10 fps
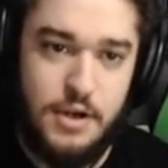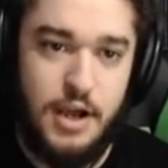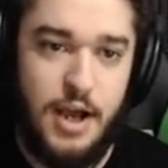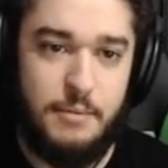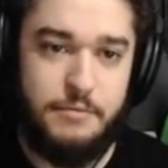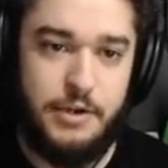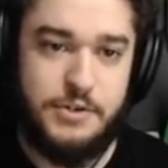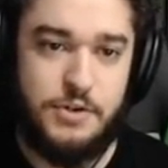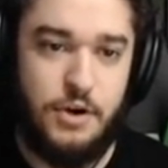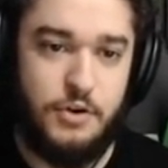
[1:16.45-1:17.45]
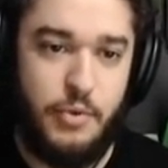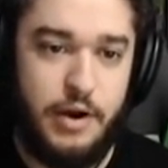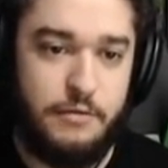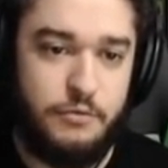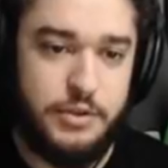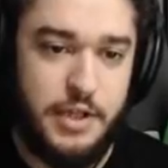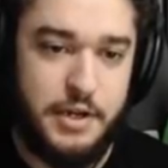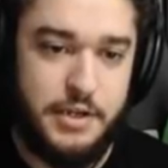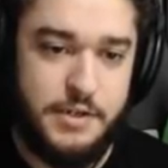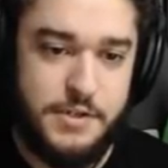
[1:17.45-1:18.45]
Um, if you guys are unaware of that
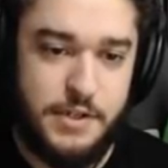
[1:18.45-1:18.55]
is,